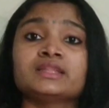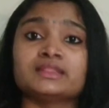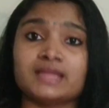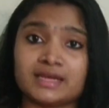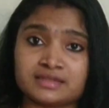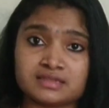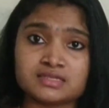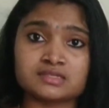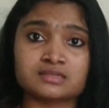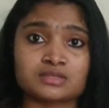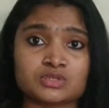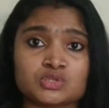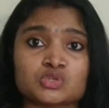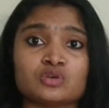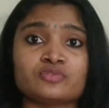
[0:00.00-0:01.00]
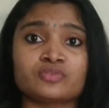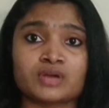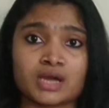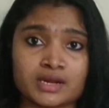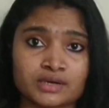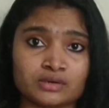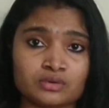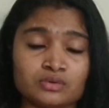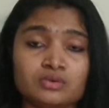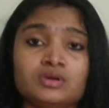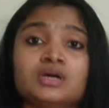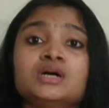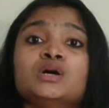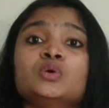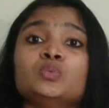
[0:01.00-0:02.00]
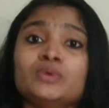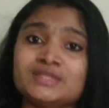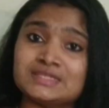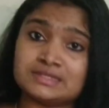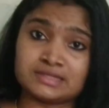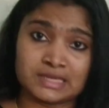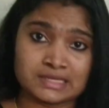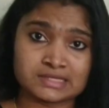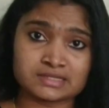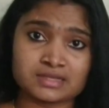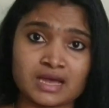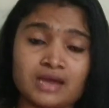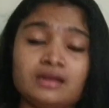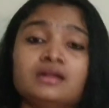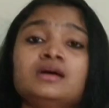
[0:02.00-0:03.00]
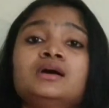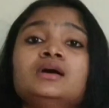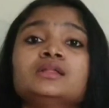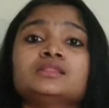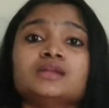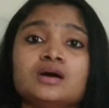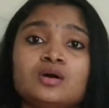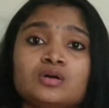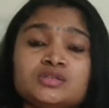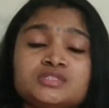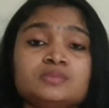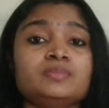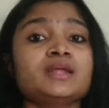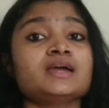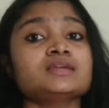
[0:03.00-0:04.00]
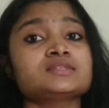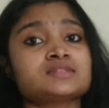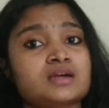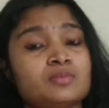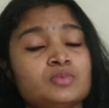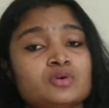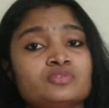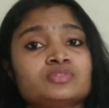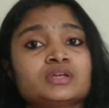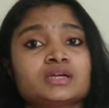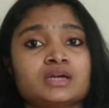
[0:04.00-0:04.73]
that is Kirchhoff current law, which states that the algebraic sum of the